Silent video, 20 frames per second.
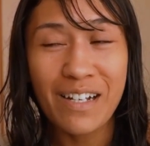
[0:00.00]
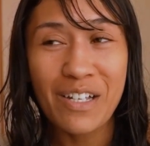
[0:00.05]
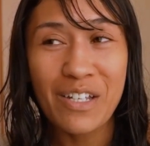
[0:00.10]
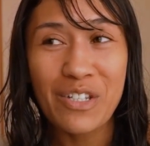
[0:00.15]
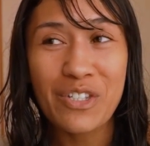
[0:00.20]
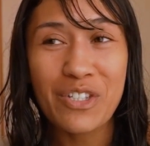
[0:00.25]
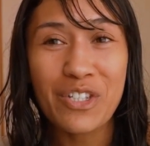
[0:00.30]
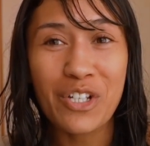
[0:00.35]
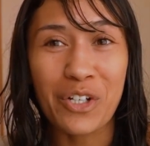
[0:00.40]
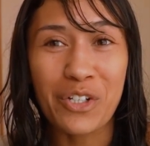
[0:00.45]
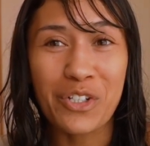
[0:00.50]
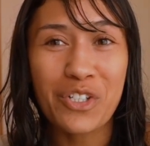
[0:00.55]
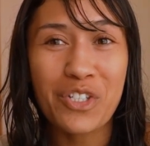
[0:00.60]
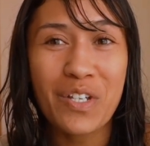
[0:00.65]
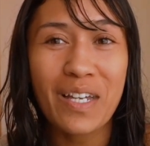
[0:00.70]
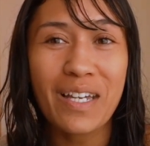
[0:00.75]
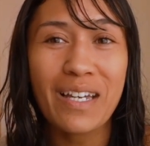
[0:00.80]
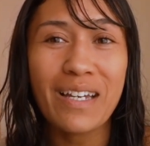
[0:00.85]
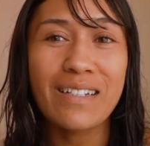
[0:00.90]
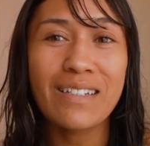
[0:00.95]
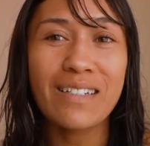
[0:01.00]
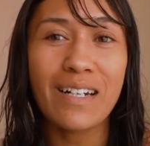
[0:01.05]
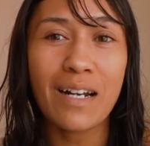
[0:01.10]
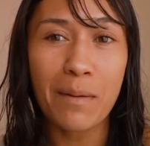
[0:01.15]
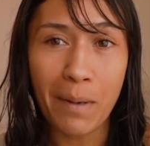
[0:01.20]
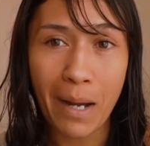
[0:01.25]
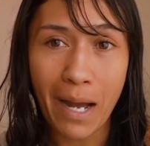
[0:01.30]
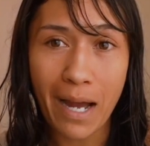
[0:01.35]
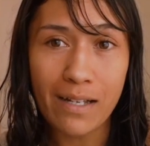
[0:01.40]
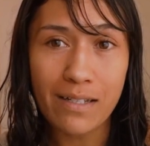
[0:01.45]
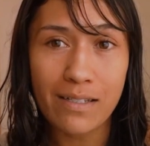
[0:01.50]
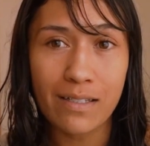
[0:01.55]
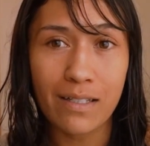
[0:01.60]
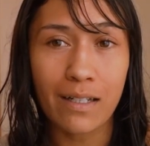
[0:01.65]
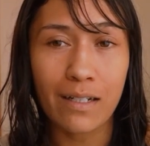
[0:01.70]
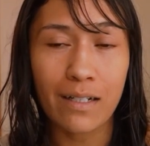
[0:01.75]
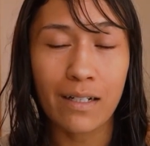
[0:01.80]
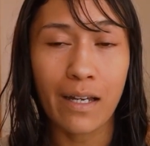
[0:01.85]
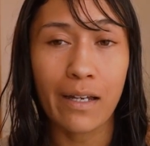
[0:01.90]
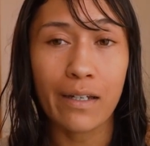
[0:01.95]
So she ended up
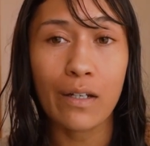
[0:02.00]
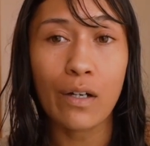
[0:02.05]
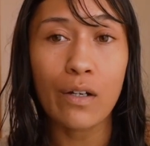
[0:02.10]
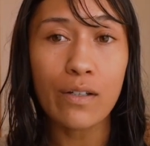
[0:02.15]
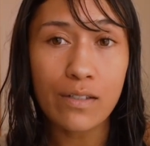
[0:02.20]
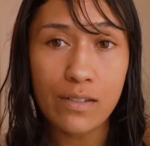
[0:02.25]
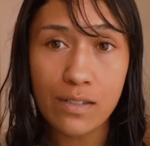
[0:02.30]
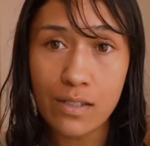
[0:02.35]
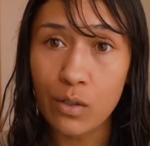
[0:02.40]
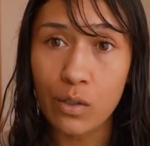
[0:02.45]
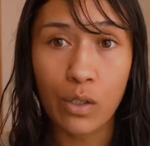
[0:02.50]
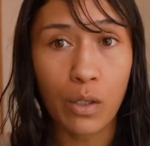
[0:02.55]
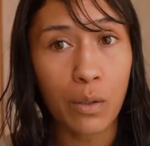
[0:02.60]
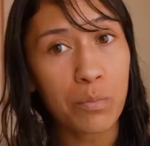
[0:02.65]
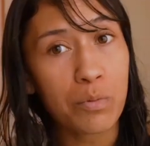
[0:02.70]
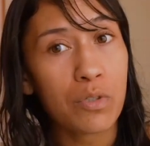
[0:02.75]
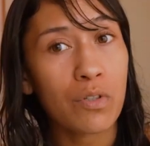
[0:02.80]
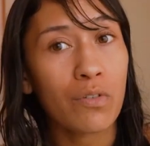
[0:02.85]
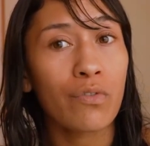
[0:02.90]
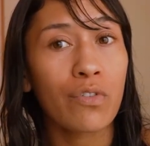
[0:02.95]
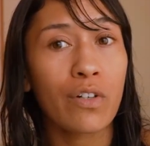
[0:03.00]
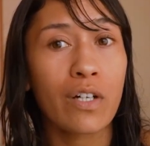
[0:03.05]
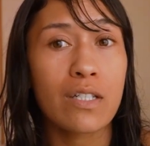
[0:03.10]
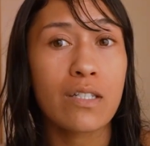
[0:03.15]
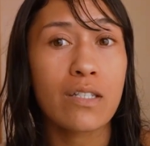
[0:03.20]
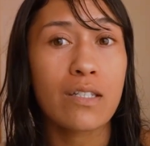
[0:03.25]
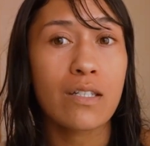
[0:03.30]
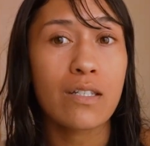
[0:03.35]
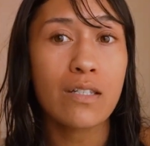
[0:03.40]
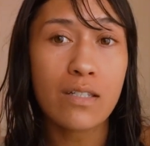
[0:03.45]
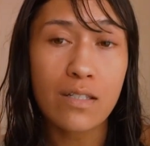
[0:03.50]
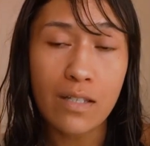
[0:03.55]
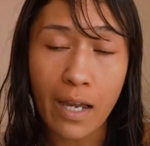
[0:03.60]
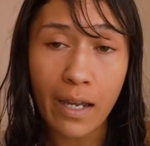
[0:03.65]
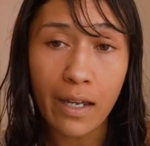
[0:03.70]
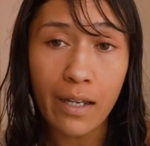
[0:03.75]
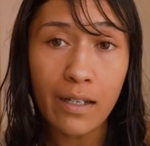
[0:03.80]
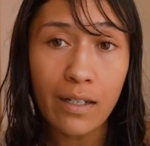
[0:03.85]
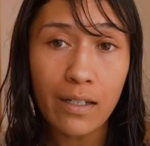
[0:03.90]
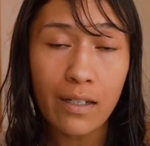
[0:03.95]
asking, like, is there an option for us to
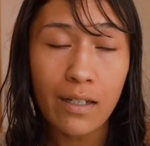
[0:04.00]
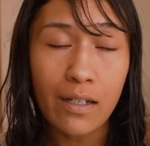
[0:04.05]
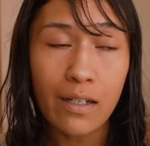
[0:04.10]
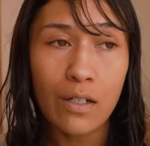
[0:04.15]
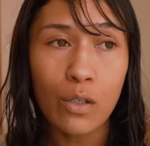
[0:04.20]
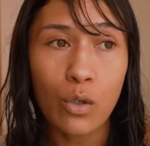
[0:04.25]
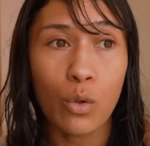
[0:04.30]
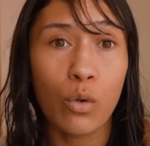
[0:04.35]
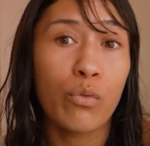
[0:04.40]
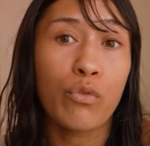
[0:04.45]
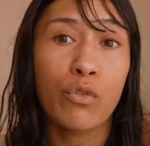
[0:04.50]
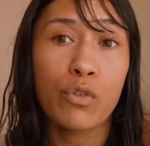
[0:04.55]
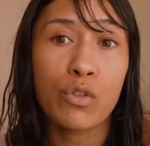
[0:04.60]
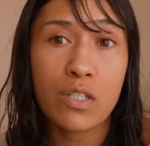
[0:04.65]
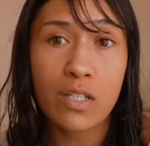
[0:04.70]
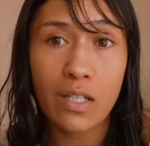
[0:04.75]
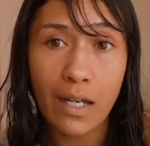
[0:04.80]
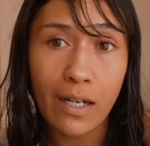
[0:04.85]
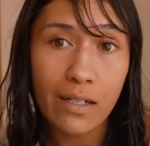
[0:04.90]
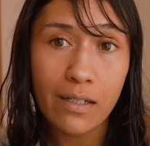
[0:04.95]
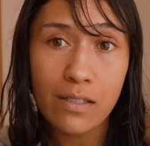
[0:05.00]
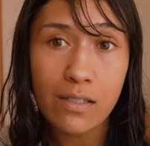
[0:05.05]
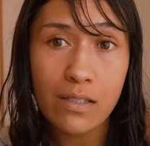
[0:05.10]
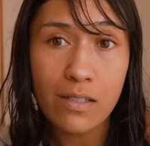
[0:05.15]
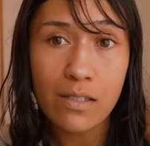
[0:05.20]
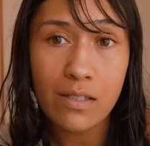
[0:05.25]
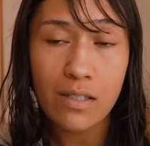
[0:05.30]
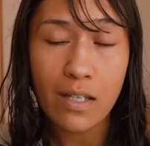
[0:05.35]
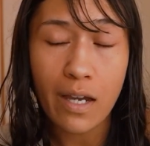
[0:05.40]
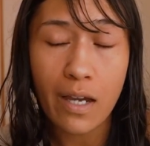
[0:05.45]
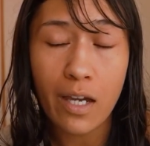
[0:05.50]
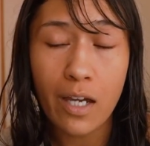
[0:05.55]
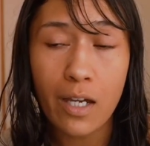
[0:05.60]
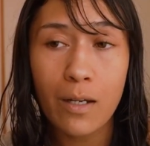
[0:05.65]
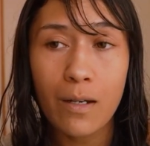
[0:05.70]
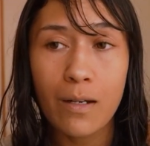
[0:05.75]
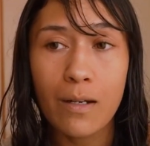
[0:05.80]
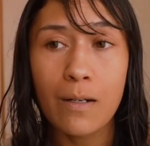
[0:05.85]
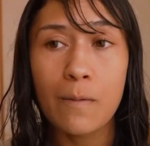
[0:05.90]
stay or for Tiana to stay?